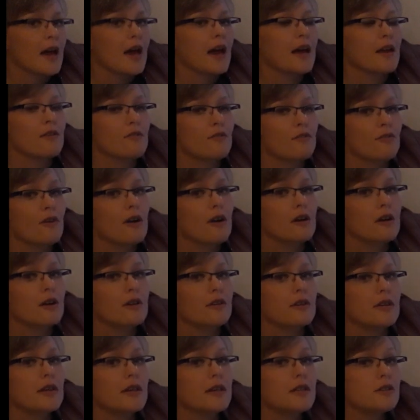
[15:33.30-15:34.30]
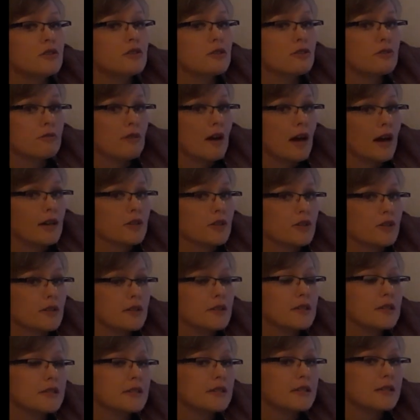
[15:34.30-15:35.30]
and follow the
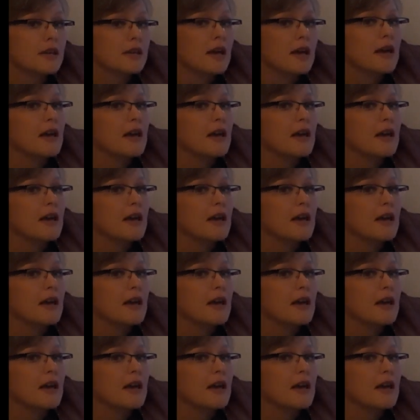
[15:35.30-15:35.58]
instructions